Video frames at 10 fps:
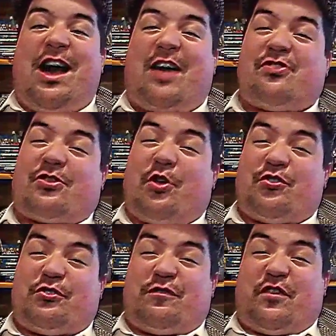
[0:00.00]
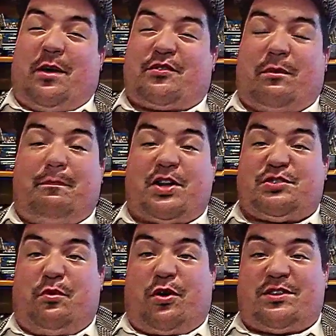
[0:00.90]
I thought those two films were
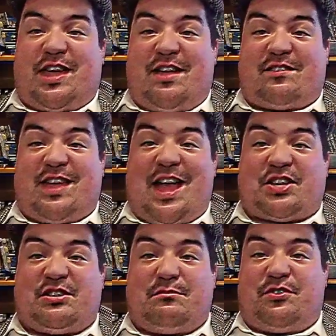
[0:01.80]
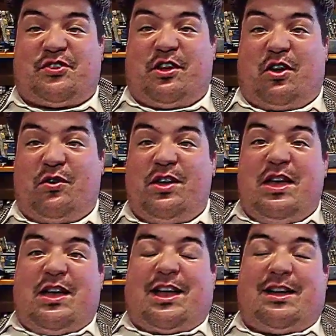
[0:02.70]
much more intense. The action was,
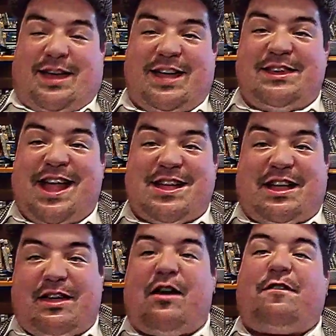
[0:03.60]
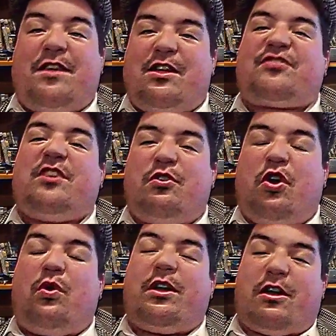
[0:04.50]
kinetic, still
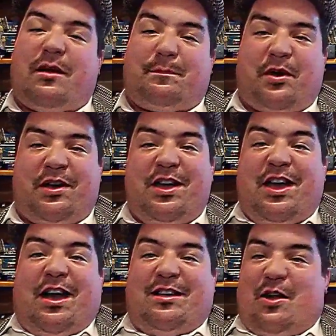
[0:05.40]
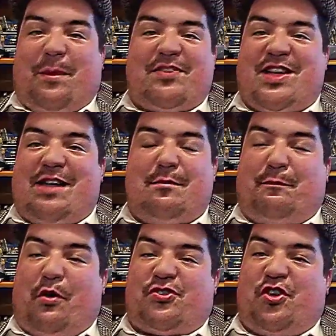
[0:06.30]
coherent, but, by the end
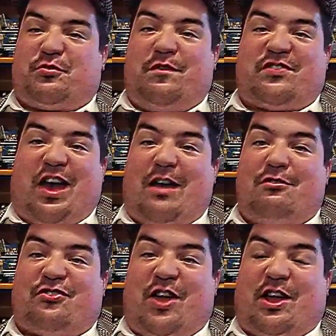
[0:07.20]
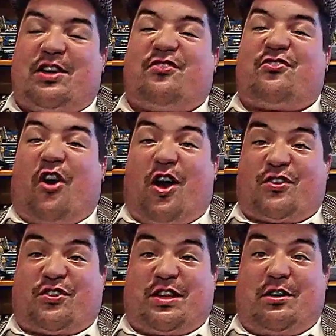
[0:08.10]
of both those movies, I was,
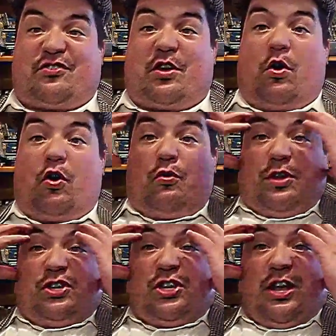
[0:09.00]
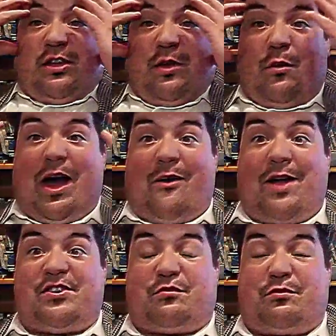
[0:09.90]
exhausted. I was like, holy shit, wow,
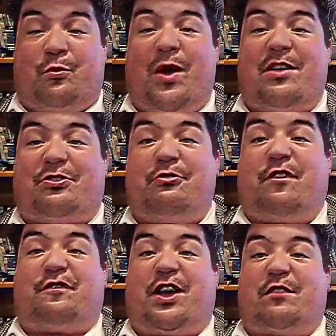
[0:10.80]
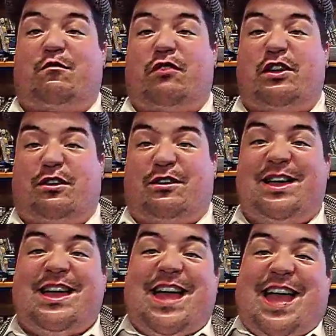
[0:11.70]
I just went through the fucking ringer.
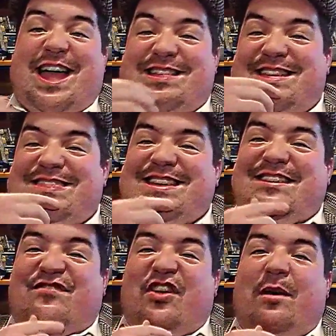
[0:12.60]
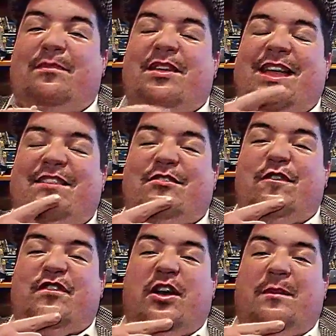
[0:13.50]
And his
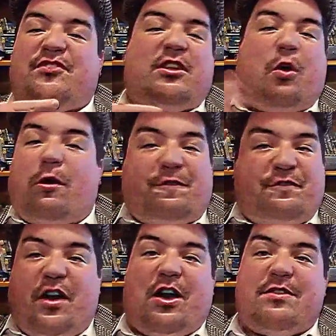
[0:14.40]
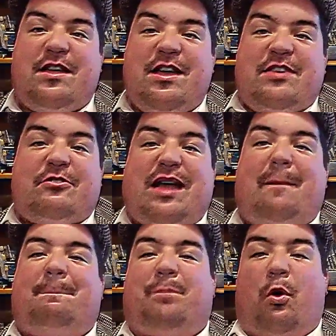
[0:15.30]
two films, are fun. They're
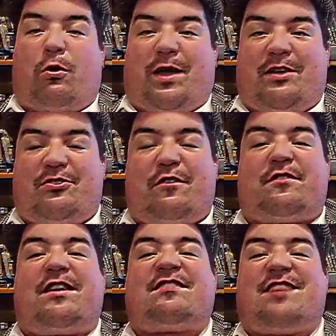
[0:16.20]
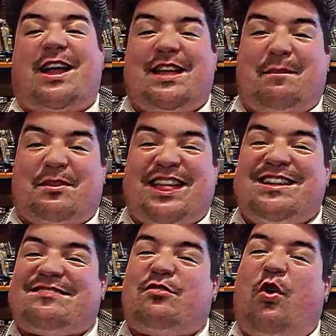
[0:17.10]
not boring. They're exciting, but they
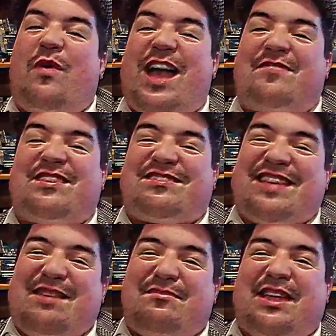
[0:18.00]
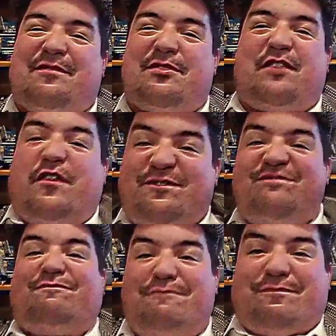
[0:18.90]
just don't have the same level of
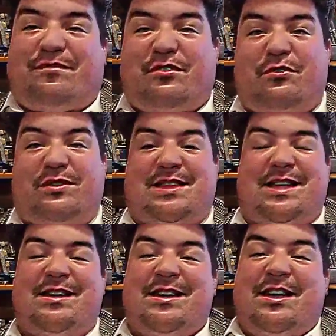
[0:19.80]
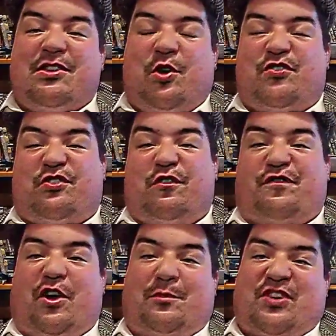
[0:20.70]
to it that those two
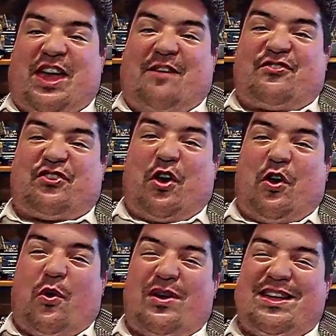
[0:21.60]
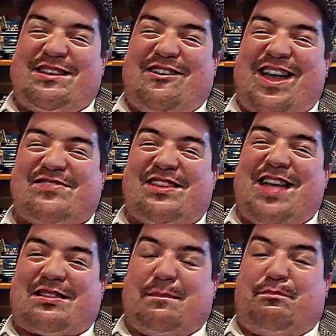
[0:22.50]
films have. So, I have to
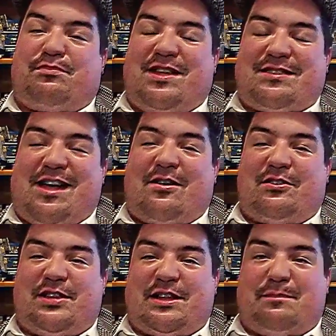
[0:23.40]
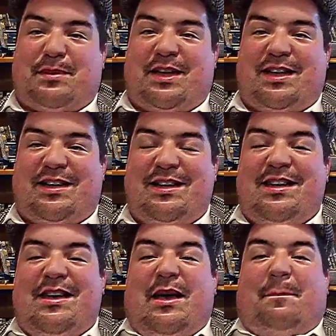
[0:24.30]
knock it down a little bit.
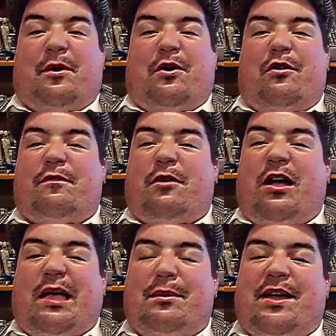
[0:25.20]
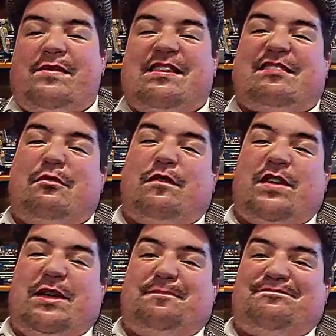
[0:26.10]
But overall, I would give this
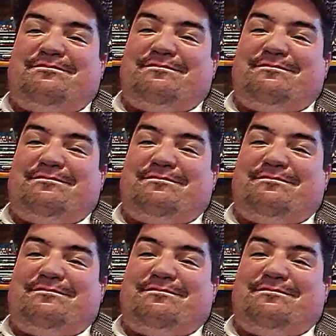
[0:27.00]
movie